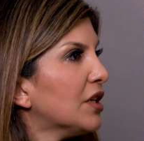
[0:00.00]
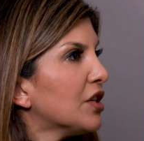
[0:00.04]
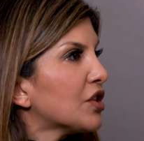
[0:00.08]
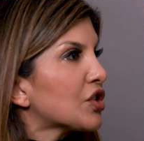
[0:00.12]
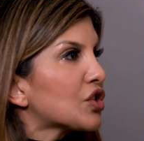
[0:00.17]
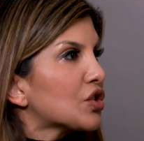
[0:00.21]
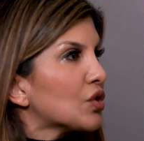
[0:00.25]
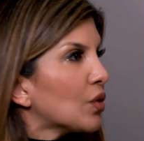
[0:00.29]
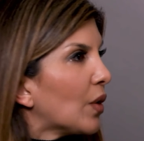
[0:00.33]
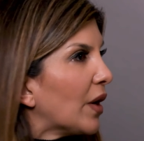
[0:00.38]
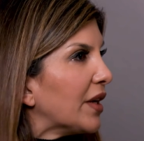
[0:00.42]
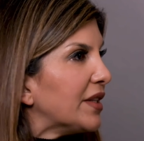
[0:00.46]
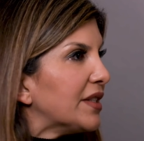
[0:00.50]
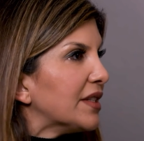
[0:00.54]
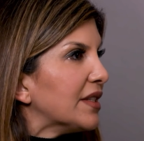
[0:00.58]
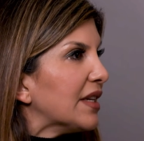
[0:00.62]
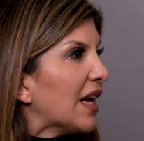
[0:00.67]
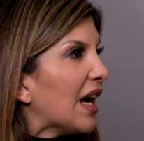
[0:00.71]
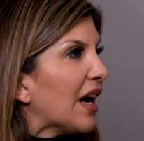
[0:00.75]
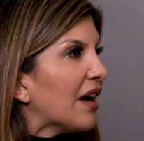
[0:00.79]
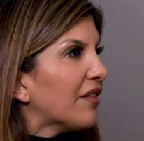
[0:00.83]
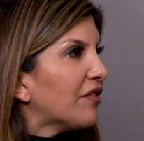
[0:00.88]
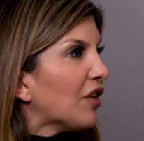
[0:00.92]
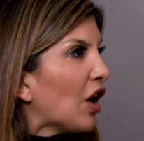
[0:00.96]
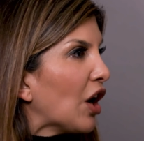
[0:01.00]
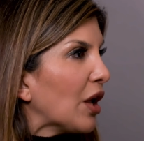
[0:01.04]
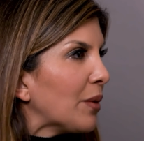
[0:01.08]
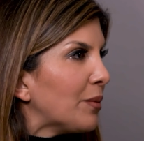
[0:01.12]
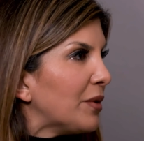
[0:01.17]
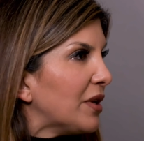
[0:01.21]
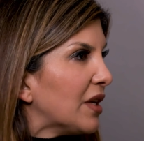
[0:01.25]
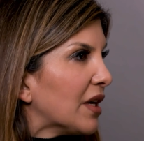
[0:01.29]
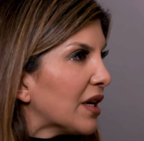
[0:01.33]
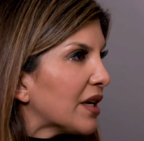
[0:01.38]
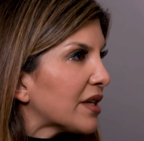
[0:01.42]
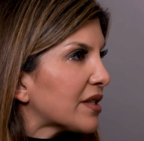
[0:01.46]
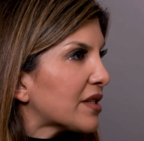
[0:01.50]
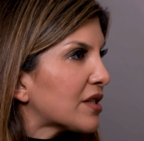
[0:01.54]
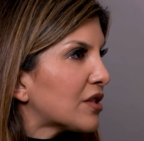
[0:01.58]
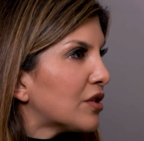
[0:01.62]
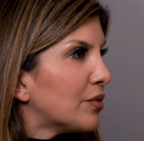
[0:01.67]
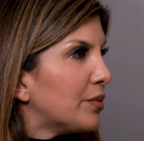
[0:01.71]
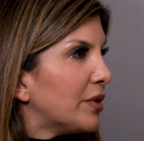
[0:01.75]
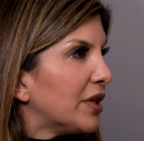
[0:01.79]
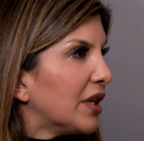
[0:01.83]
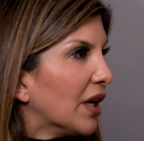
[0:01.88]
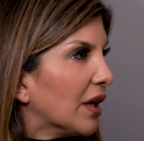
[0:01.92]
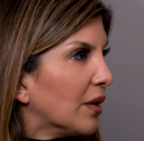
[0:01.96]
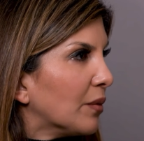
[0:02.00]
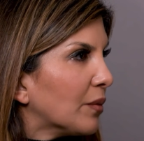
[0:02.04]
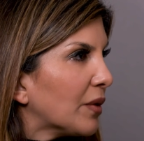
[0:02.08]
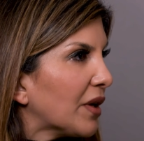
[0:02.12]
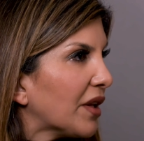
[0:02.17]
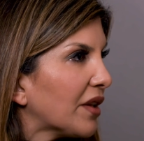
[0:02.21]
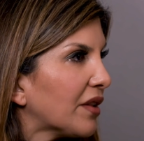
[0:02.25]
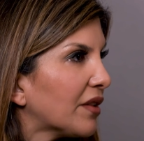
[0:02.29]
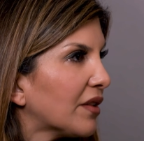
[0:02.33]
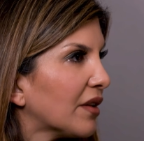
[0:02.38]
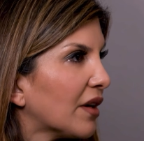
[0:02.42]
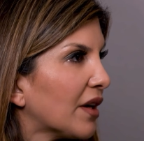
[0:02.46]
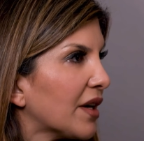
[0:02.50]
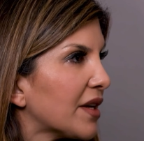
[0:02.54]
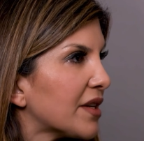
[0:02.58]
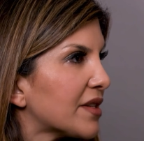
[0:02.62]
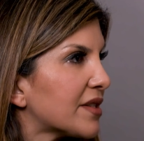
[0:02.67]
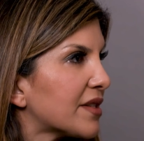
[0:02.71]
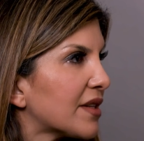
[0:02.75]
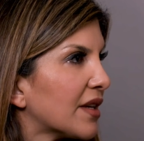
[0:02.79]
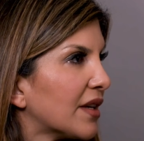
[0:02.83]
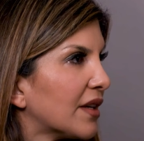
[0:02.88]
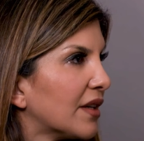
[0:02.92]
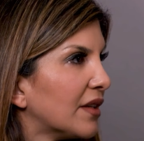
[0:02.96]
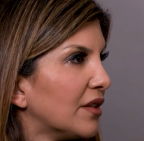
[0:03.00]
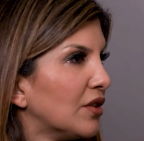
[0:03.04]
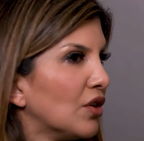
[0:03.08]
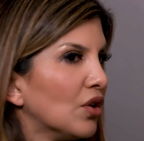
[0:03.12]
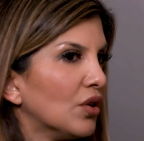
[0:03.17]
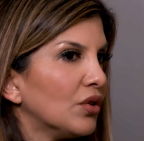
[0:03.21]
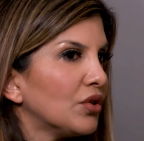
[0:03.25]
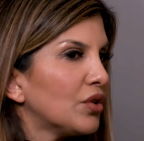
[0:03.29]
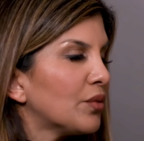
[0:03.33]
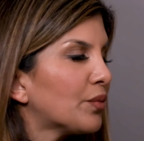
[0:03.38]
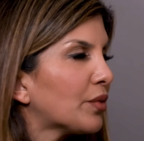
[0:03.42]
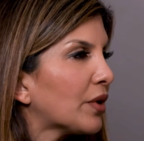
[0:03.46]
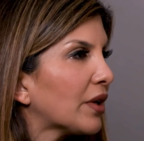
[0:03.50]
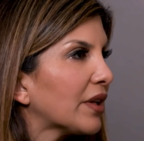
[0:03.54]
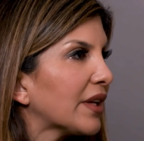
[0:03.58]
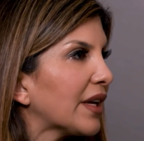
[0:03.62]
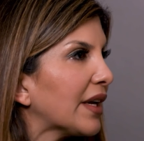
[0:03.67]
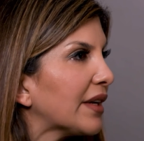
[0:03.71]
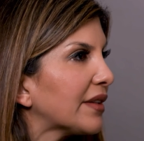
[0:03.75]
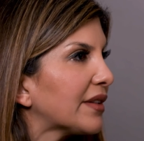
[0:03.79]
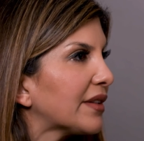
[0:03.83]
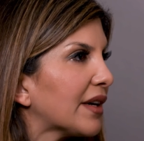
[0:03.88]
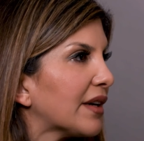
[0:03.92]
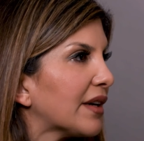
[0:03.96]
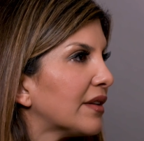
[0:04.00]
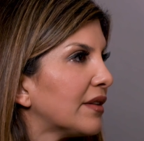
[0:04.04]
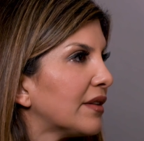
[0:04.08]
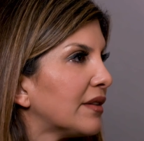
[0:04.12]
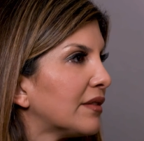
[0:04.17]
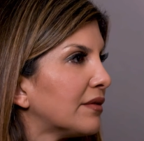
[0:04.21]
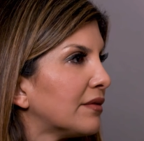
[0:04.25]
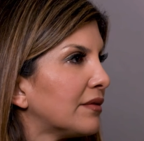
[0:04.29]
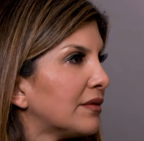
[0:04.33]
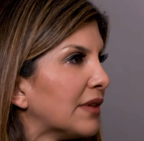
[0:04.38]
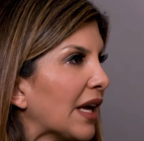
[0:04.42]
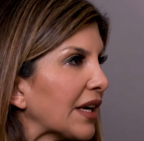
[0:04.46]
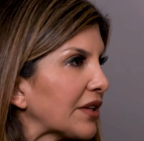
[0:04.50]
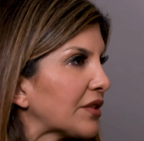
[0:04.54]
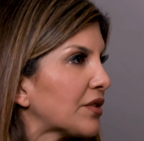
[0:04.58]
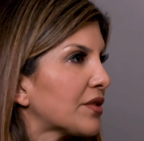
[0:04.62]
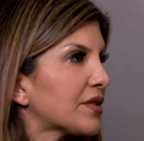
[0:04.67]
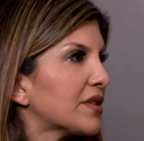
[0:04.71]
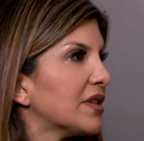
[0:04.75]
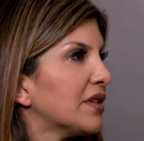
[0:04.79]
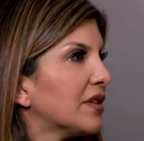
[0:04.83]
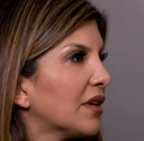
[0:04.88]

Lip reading: So I didn't have IBS to begin with. I say, no, you probably had lactose